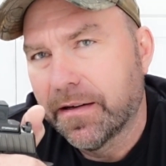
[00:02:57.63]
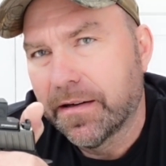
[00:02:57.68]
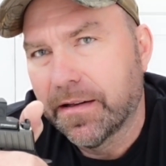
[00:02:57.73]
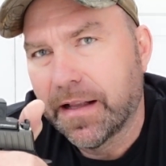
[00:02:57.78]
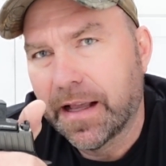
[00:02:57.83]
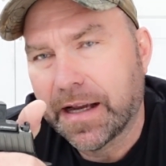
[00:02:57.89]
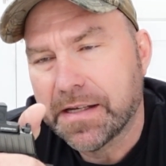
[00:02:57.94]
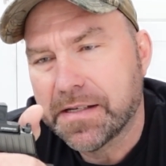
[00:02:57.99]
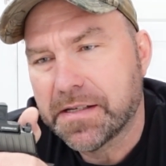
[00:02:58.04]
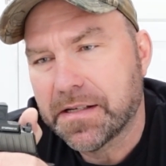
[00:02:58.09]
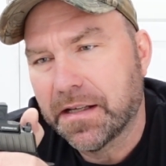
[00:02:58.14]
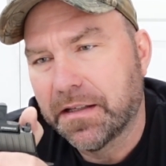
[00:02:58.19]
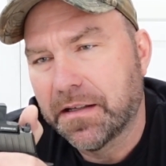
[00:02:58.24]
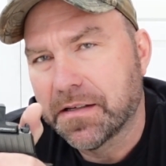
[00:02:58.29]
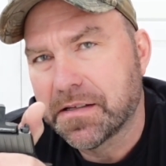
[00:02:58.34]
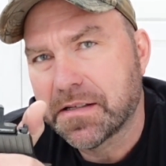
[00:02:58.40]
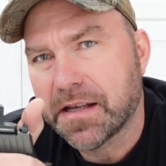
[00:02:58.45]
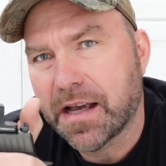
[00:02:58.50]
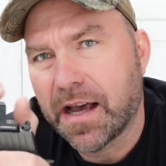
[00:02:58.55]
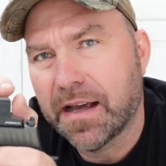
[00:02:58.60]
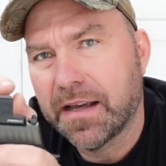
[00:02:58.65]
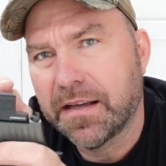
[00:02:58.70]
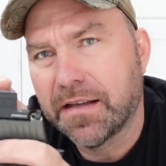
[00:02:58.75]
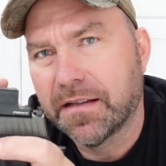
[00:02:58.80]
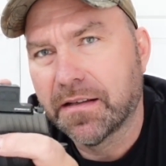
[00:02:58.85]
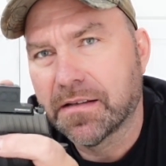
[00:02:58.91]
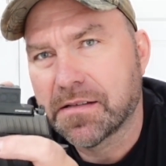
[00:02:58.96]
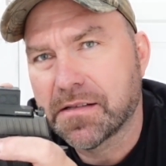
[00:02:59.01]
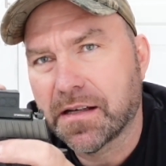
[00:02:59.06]
like I said, the
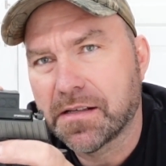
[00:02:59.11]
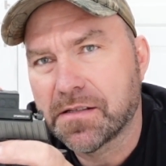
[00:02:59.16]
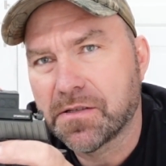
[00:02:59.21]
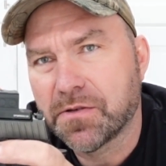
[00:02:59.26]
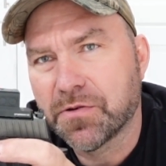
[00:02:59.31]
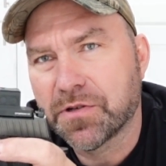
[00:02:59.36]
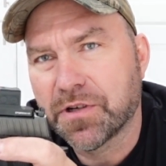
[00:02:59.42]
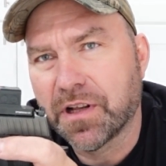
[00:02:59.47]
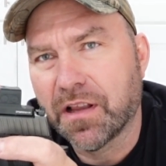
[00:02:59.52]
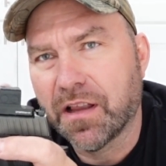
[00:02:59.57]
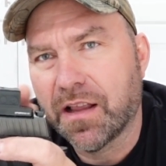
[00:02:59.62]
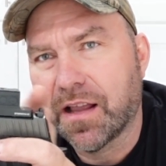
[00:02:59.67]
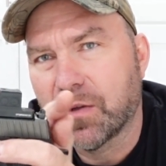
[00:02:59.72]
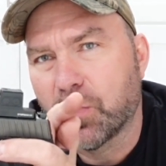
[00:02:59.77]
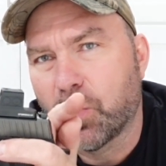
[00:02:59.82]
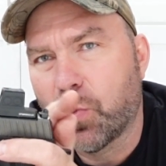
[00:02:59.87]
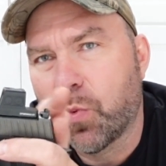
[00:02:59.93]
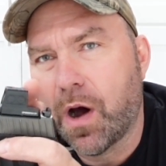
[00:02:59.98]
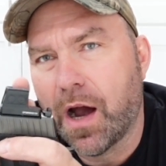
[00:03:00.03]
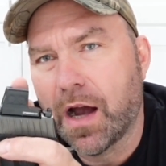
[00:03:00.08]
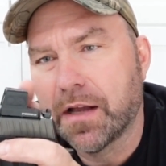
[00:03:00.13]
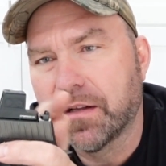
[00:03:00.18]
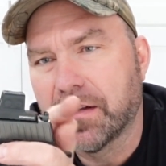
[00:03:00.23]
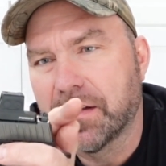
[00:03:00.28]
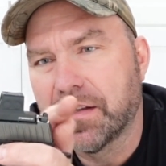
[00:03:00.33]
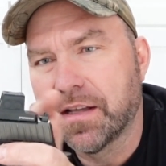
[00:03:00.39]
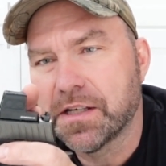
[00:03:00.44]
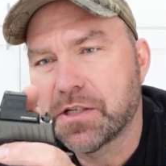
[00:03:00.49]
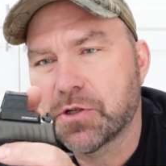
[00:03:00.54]
sight's usually a lot wider
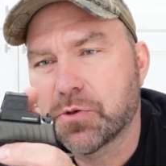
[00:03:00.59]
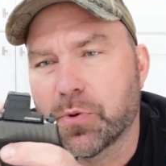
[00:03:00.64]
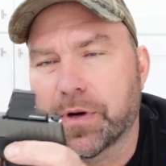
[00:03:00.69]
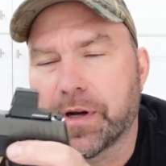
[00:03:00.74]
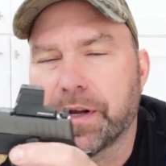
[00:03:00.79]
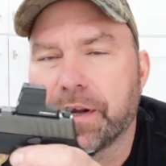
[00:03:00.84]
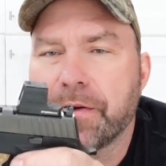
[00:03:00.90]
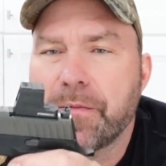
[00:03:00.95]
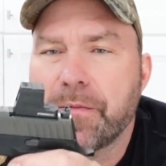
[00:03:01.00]
this way.